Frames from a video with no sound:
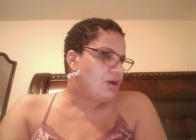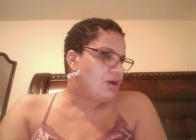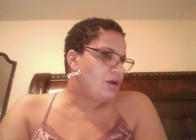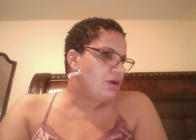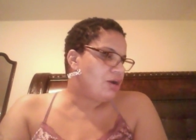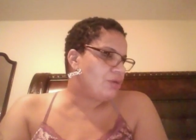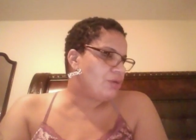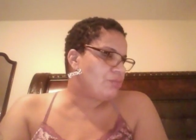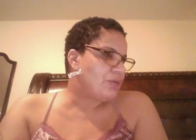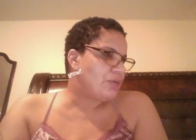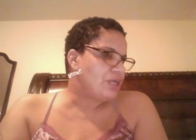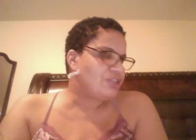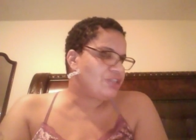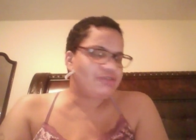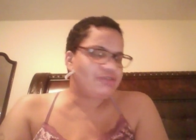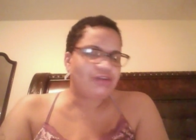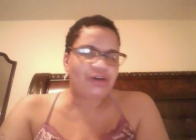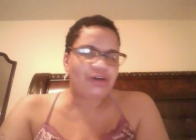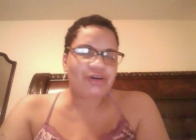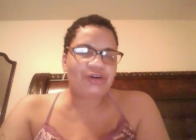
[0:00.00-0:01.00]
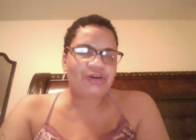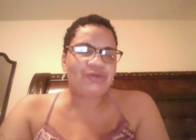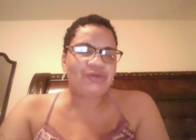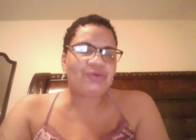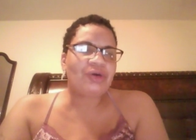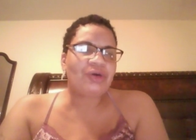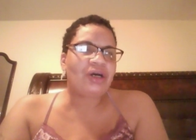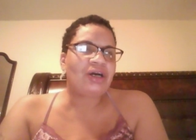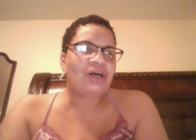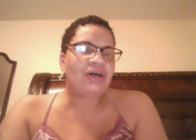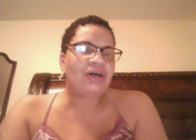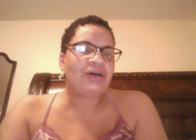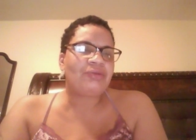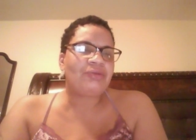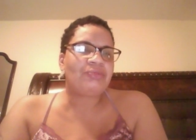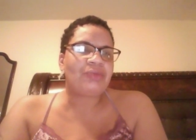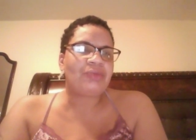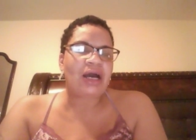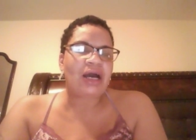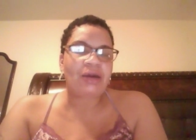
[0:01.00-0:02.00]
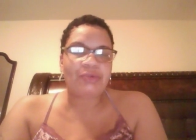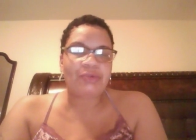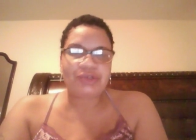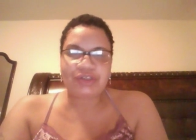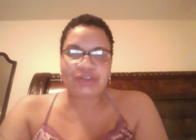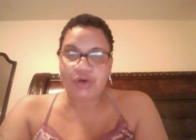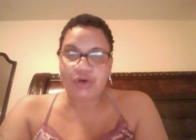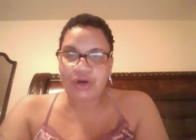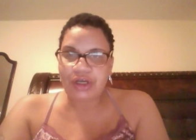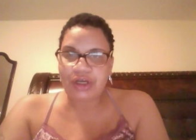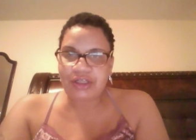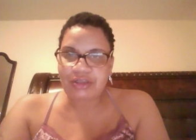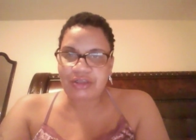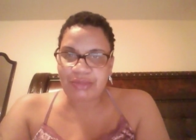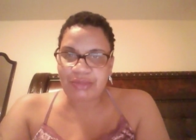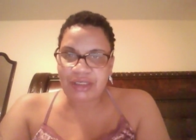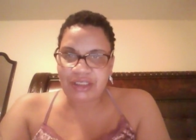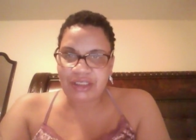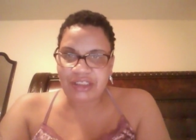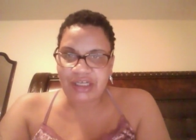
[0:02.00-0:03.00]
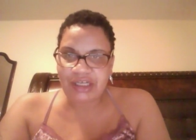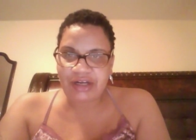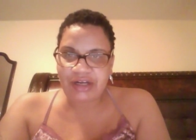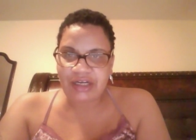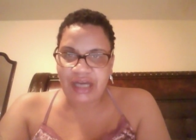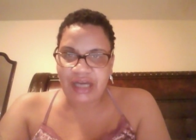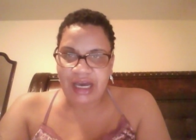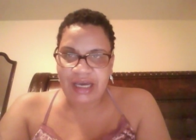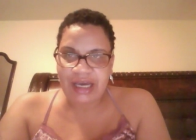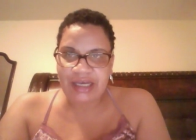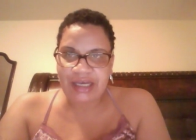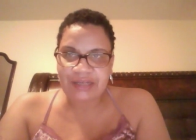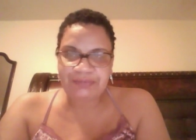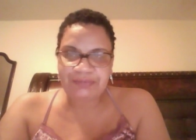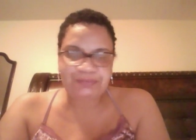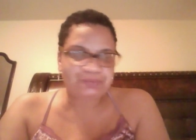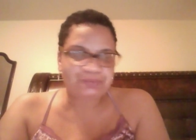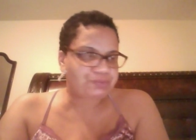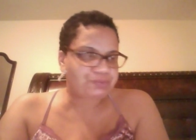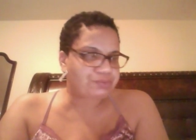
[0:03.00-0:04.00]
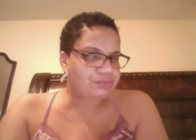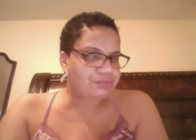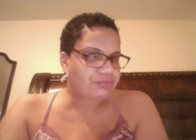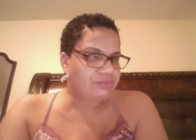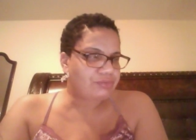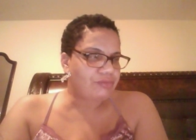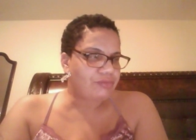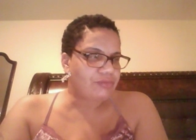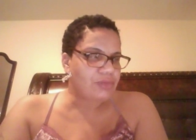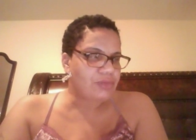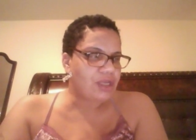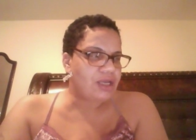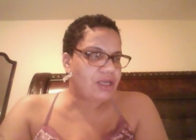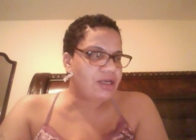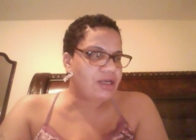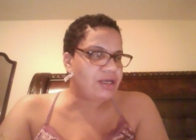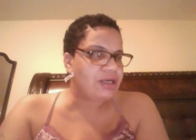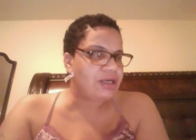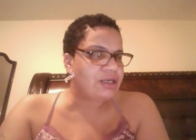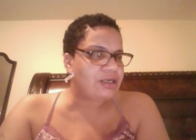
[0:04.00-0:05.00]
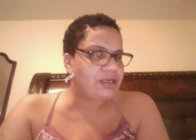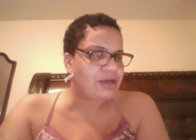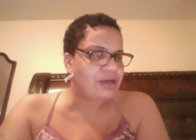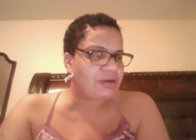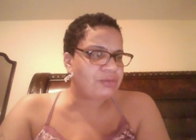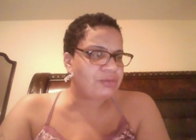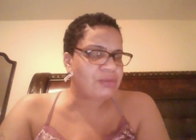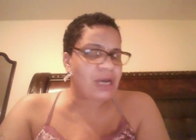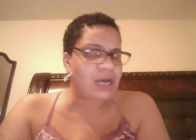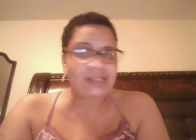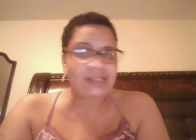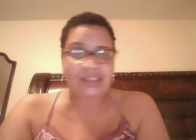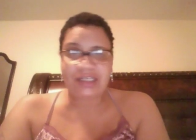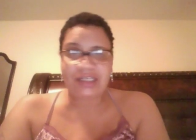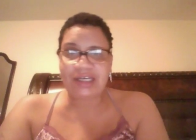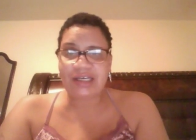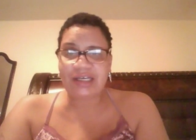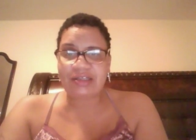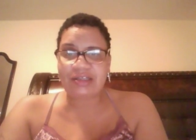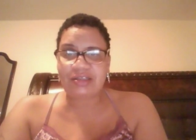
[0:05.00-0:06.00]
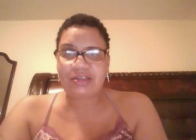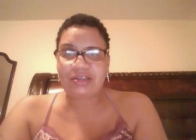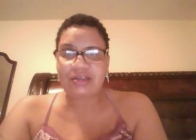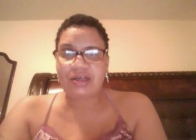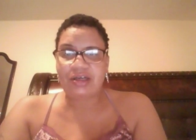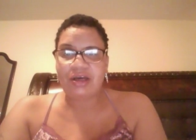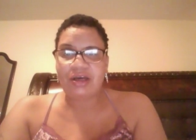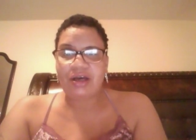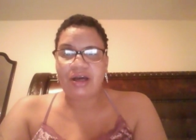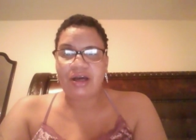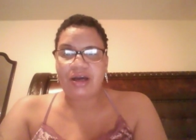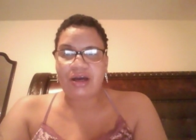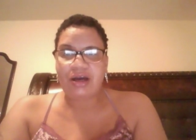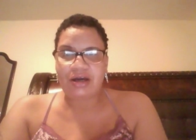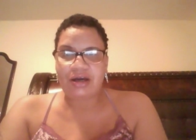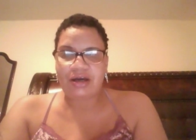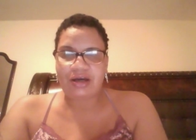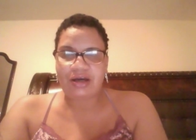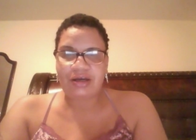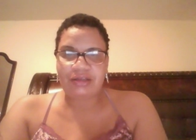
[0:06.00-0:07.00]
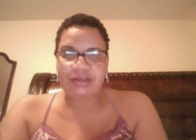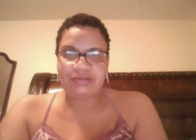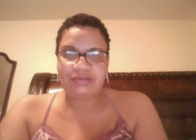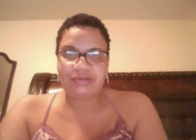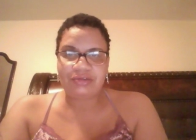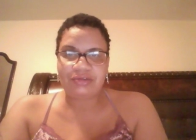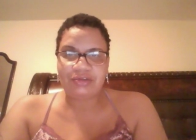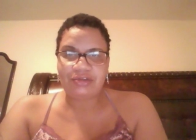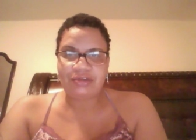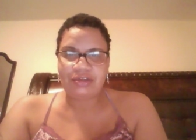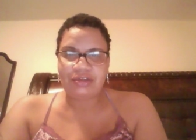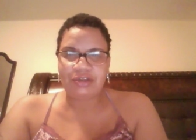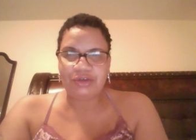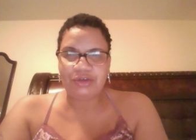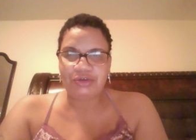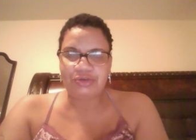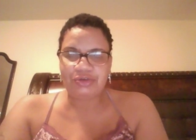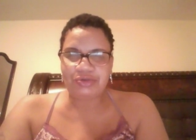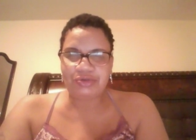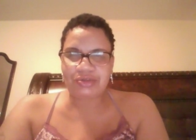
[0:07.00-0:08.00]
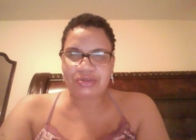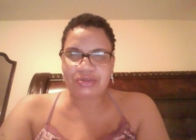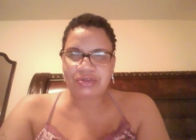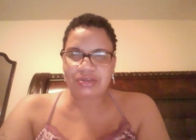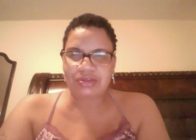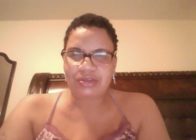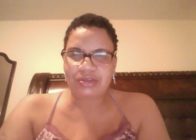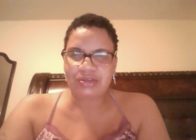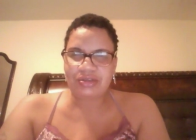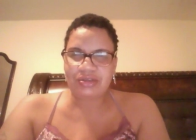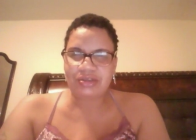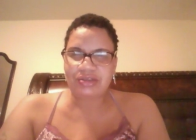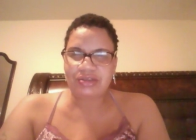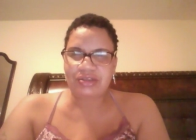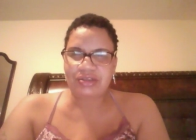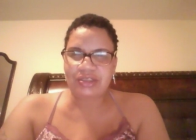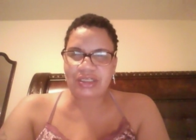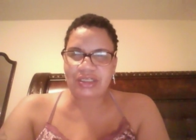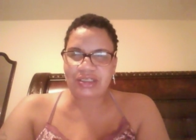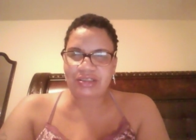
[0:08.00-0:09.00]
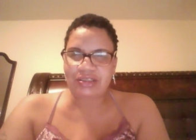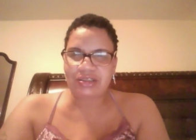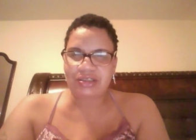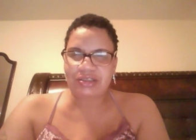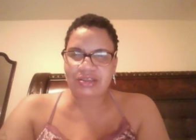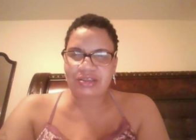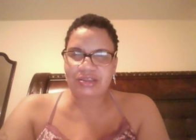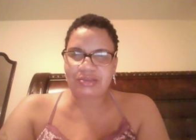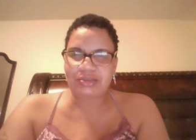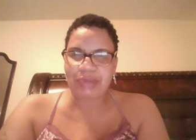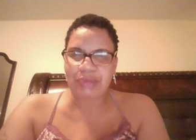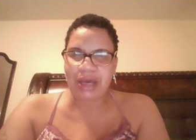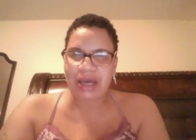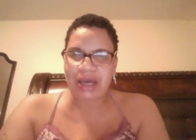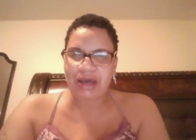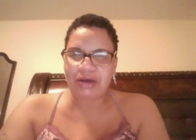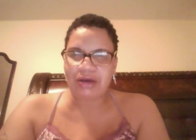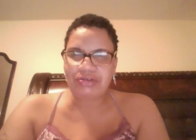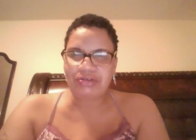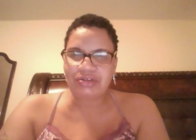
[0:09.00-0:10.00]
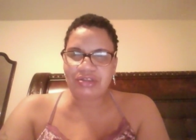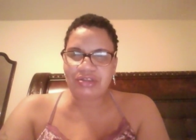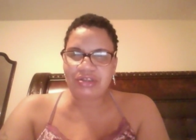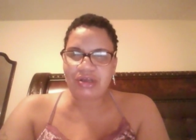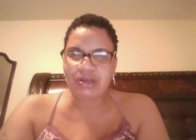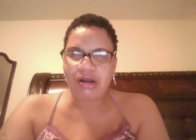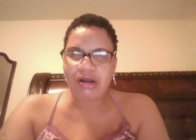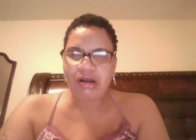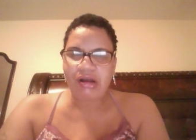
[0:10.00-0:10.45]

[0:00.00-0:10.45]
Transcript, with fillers: um as you know um i was on the military diet and um i did uh lose six pounds